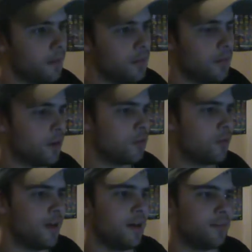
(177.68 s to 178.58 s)
The next story
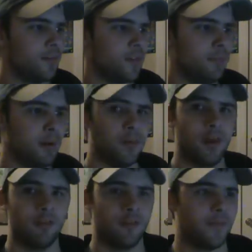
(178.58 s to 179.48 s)
we have comes from Metal
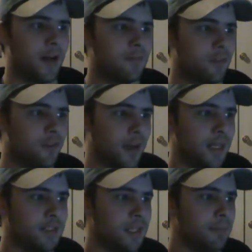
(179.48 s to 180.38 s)
Gear Survive. Just a
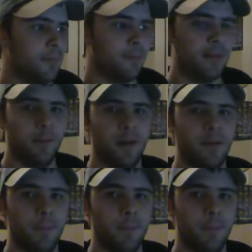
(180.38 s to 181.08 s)
heads up about the